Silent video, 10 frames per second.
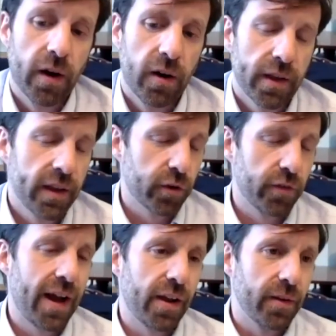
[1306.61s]
looking at sort of how
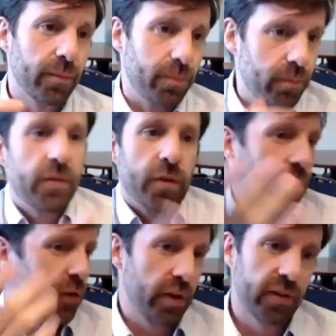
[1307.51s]
to, as you
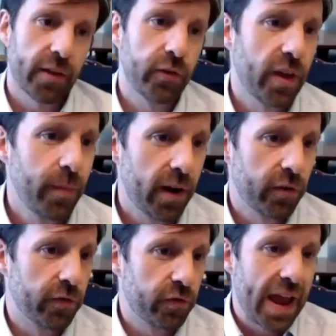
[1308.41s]
exactly said, Mayor, sort of
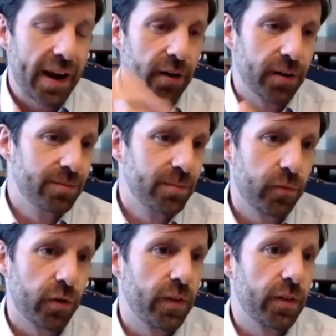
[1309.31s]
stagger sort
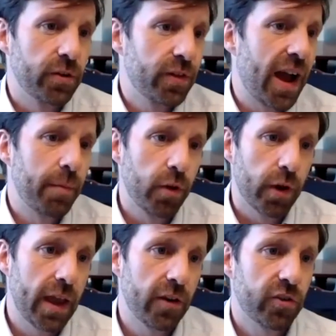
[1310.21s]
of either time and
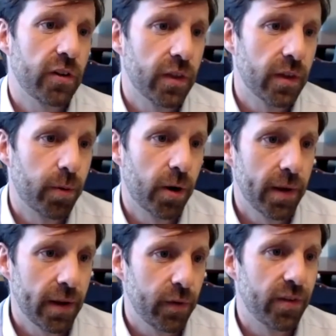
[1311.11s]
location. The permitting,
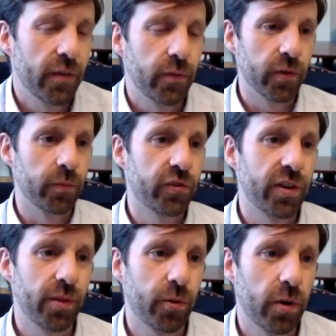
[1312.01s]
we've done some
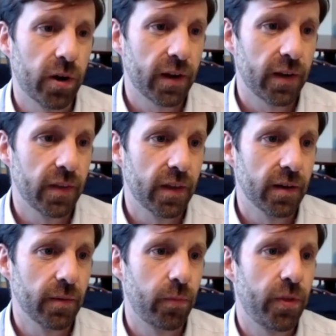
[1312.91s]
similar work in
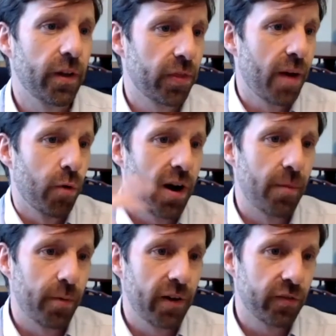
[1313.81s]
not more
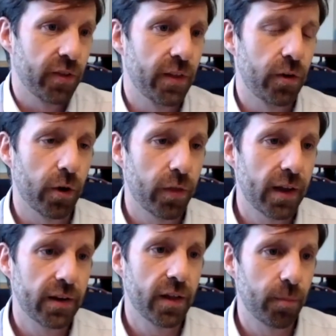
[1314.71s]
comprehensively in the North End and
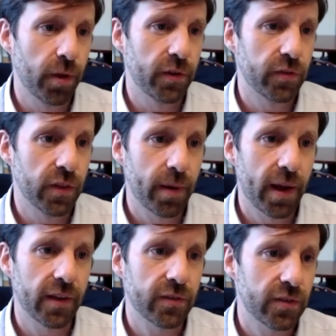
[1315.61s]
other places in the
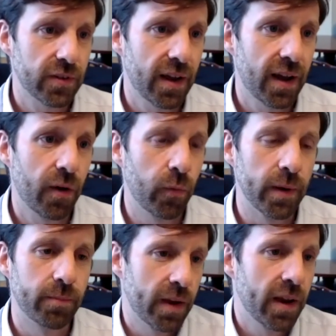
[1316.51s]
past. We
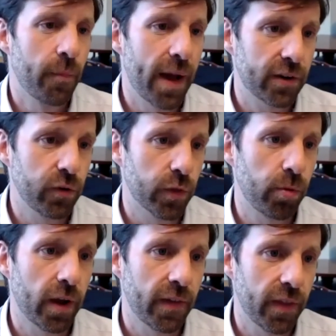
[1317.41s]
can come back to you with a
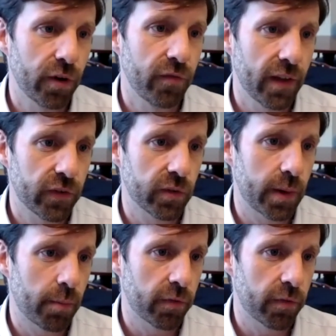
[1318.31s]
plan now in advance of September 1st.